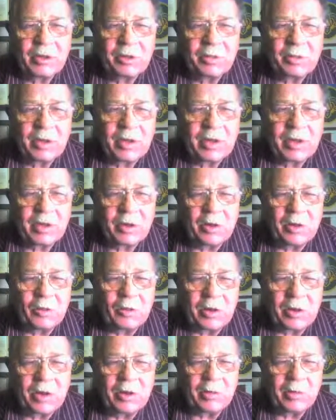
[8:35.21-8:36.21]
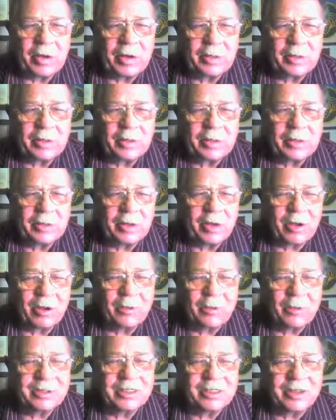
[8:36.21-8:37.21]
quite an event. We
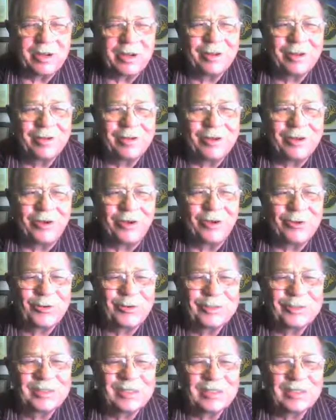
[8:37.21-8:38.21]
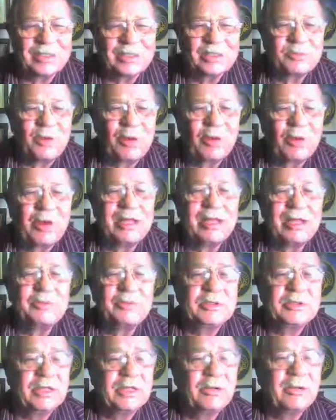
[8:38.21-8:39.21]
let old Henry talk
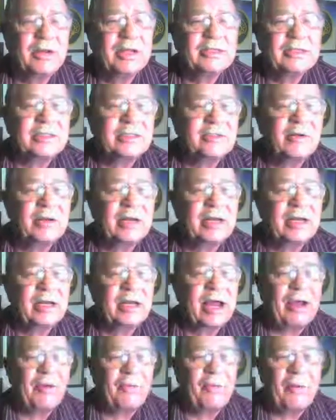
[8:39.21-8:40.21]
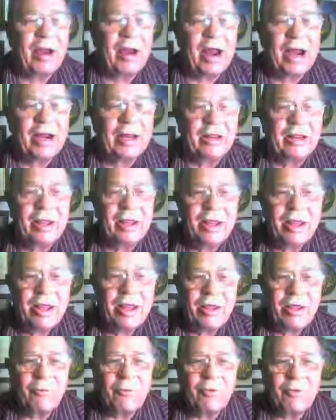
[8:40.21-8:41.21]
us into smoking them cigarettes
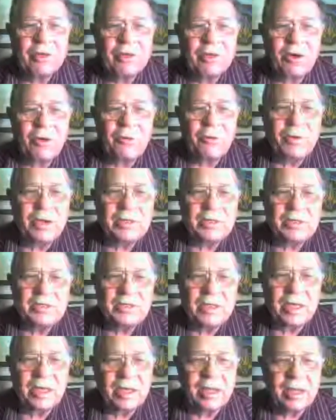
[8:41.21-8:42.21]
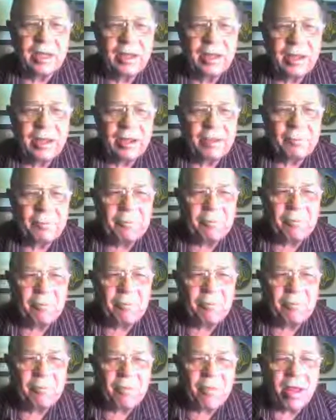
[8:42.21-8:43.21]
and drinking that wine, and we
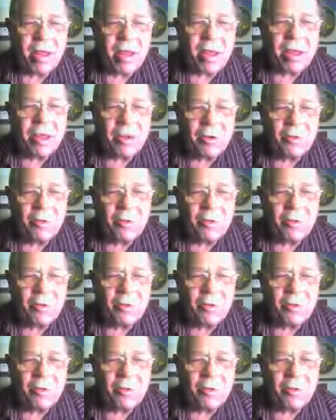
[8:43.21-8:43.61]
thought we was